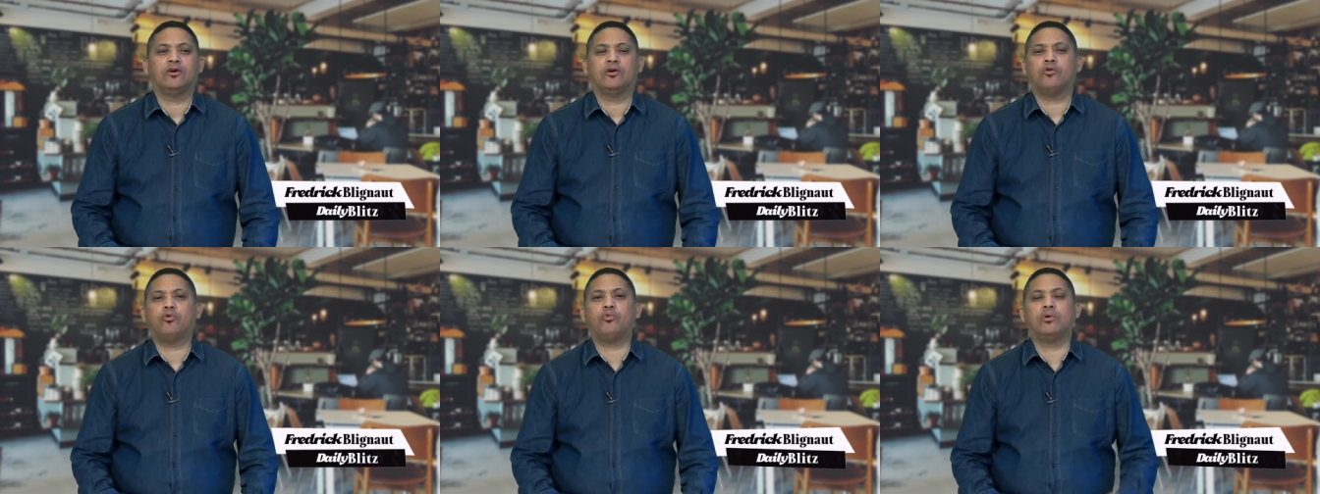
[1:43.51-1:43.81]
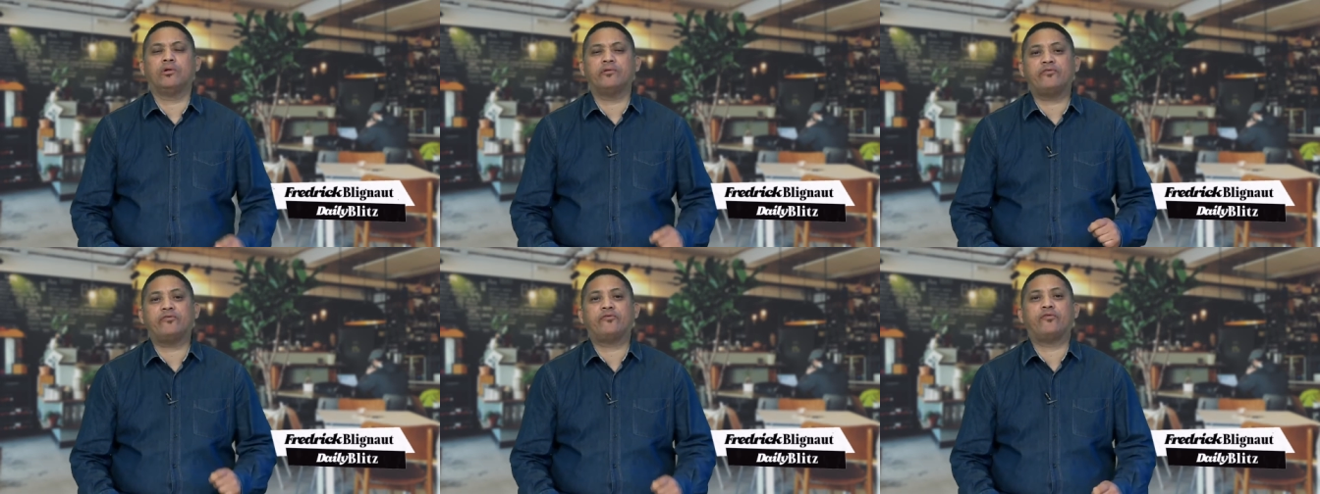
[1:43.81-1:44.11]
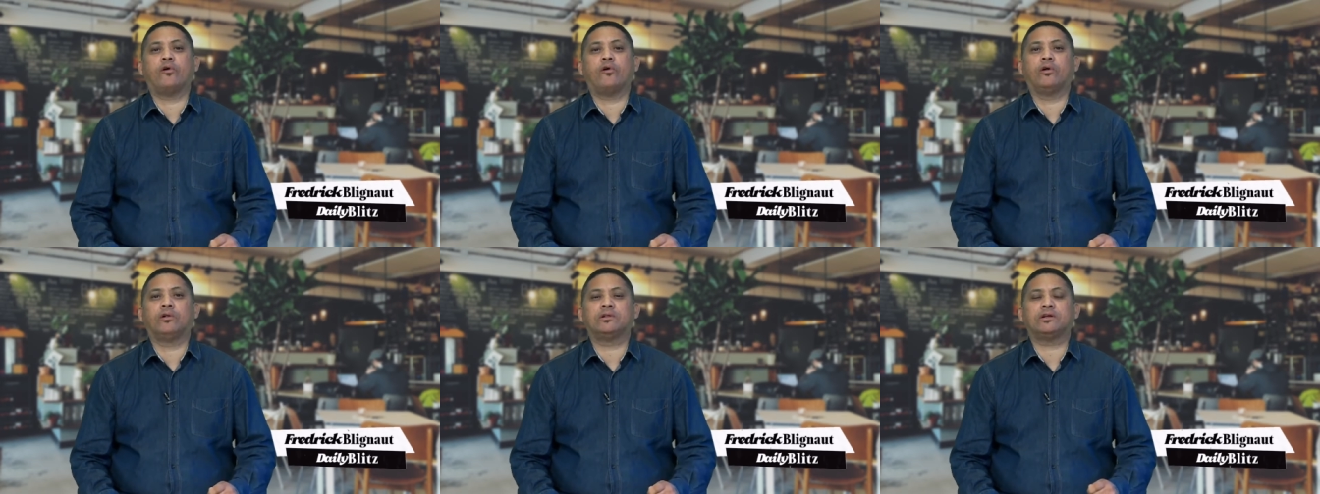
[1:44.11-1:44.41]
who will
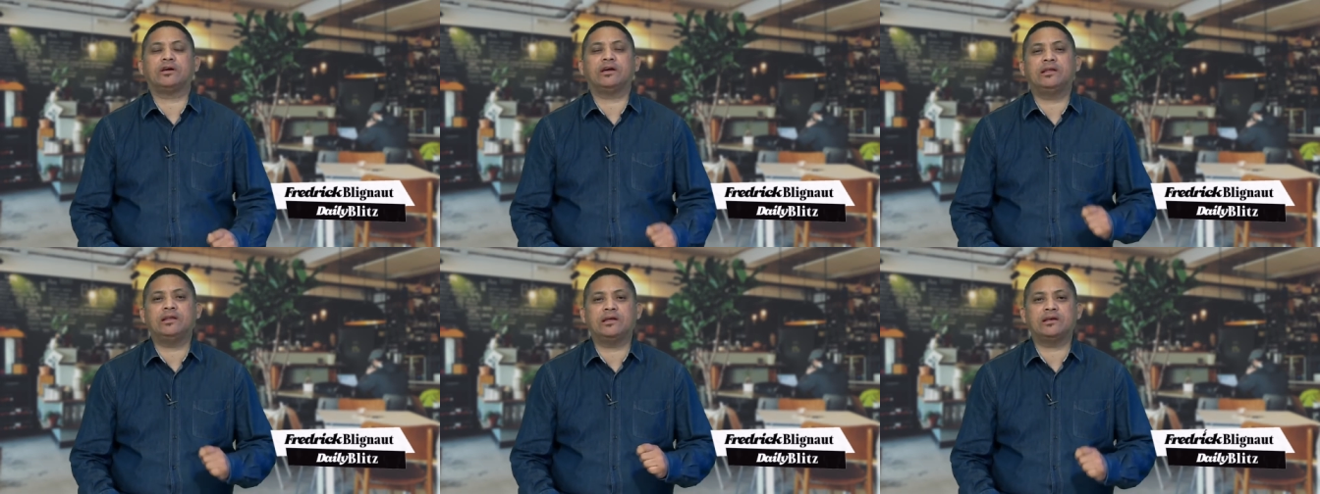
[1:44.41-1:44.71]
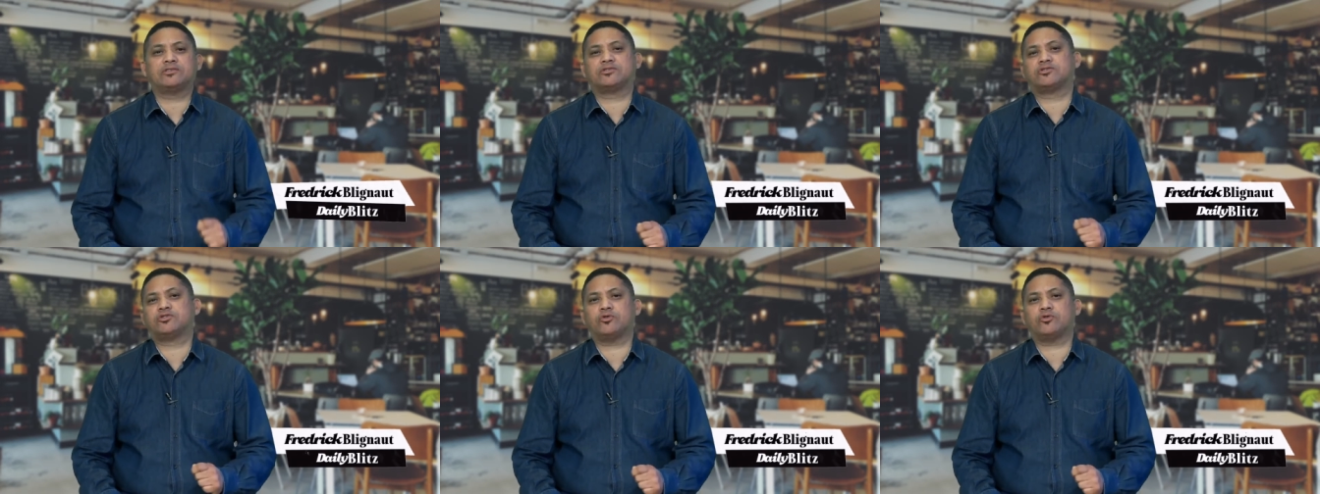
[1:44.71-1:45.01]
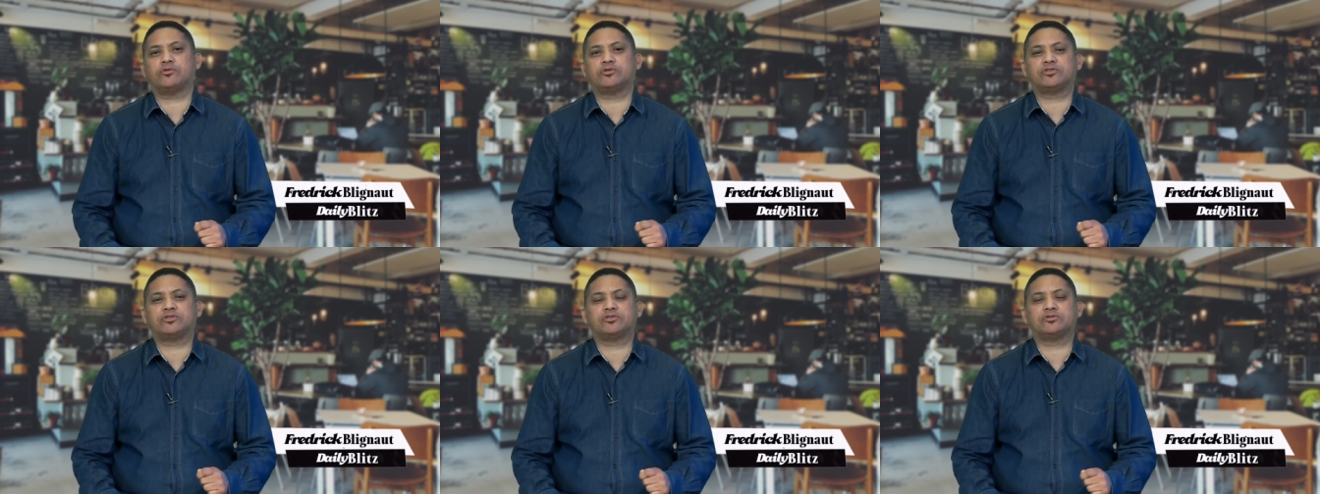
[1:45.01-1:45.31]
fall in
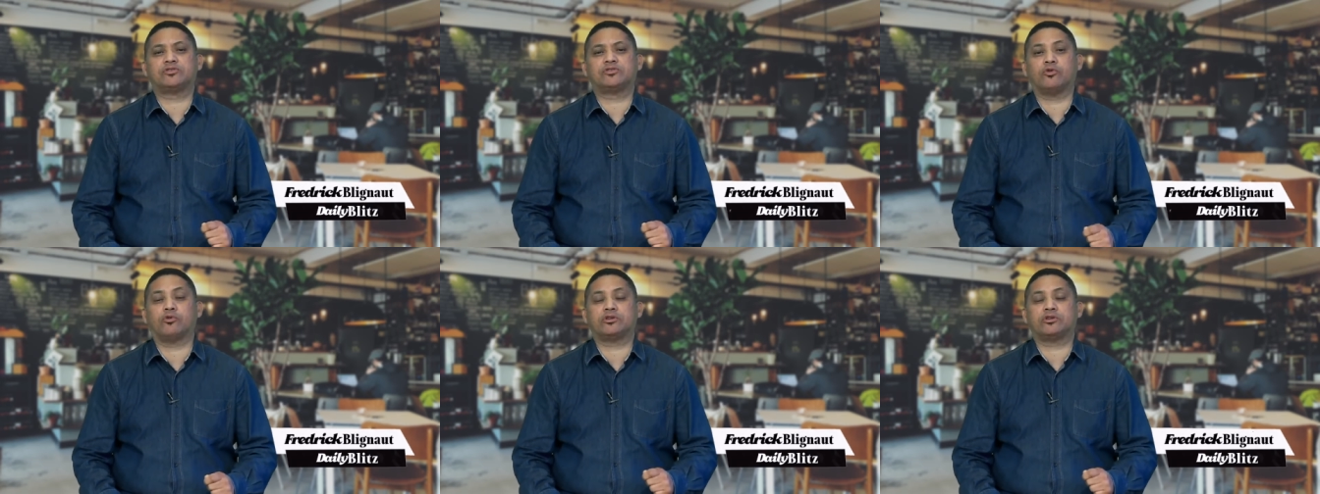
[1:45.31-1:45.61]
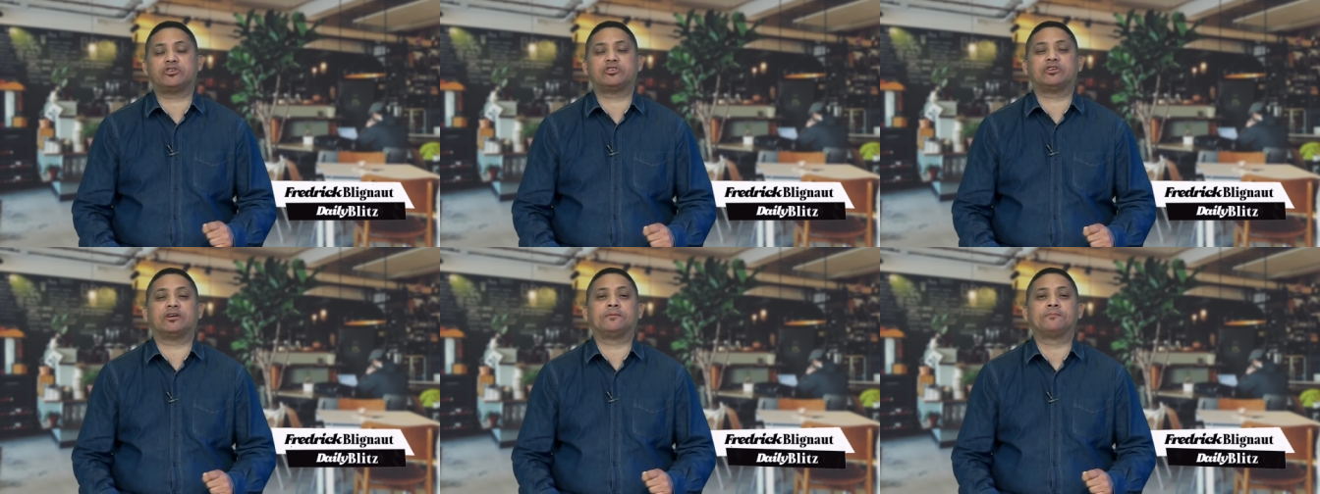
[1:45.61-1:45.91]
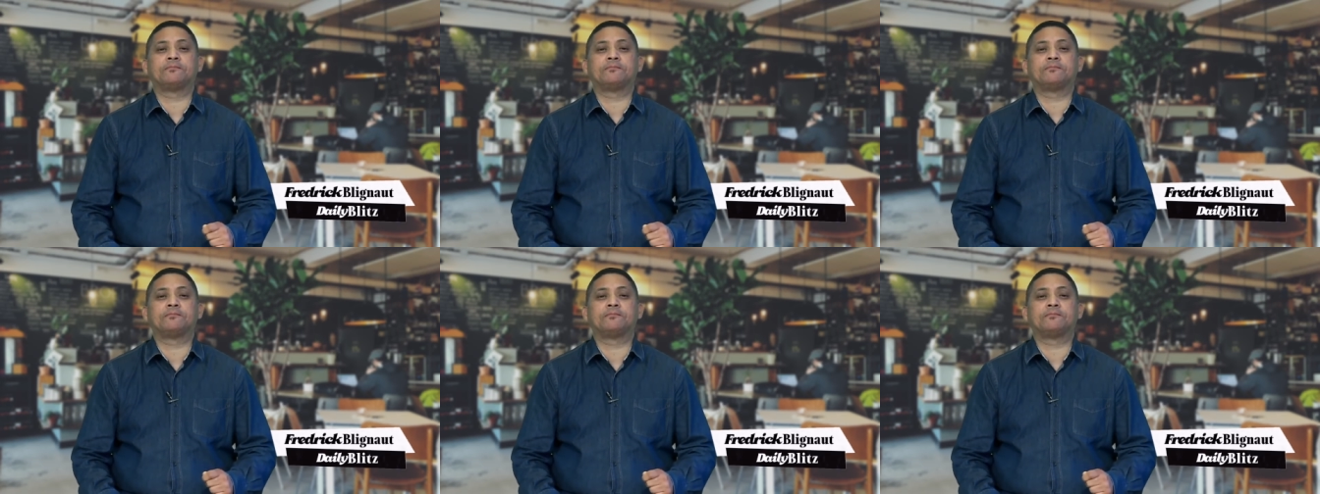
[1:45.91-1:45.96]
exhaustion.